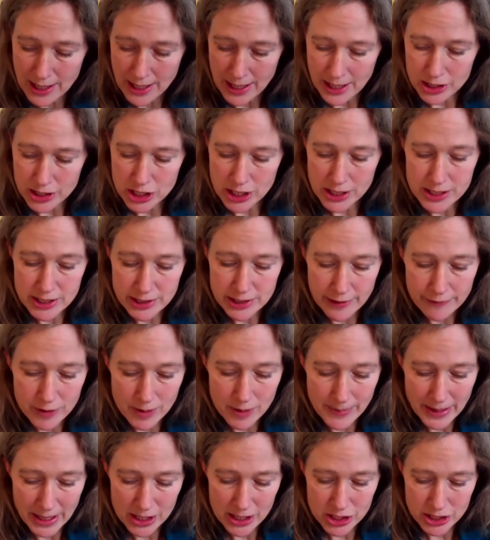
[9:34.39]
And she's general
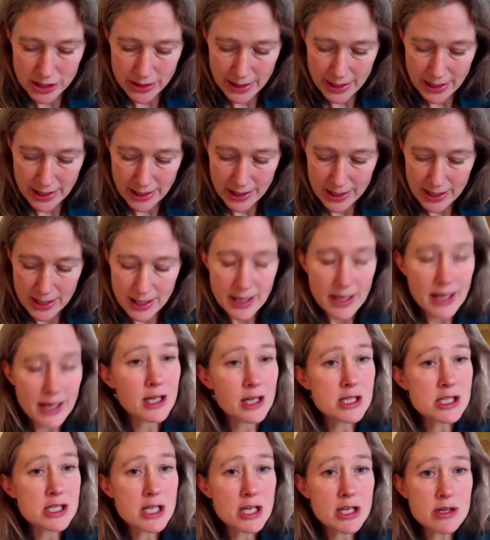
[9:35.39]
manager there and
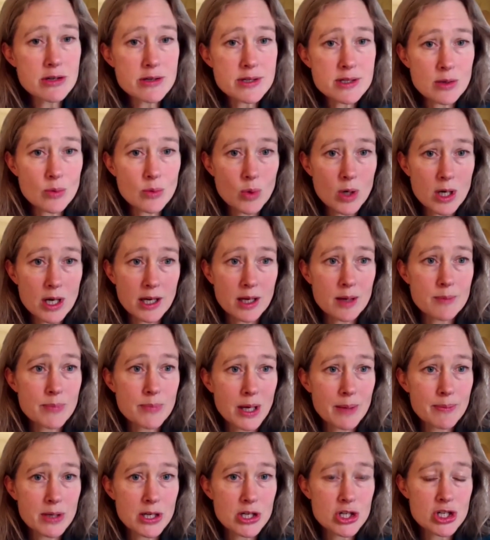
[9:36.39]
continues to work and
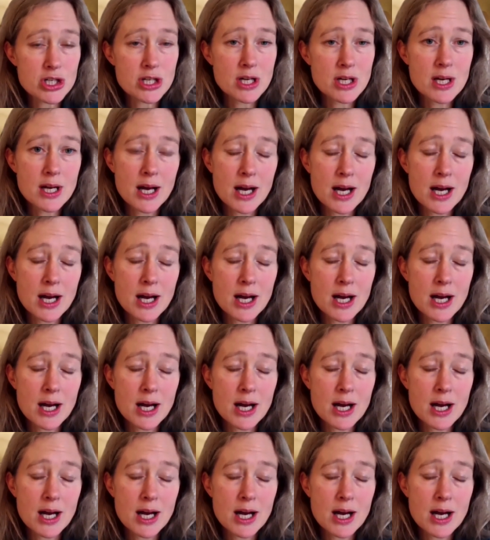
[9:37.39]
publish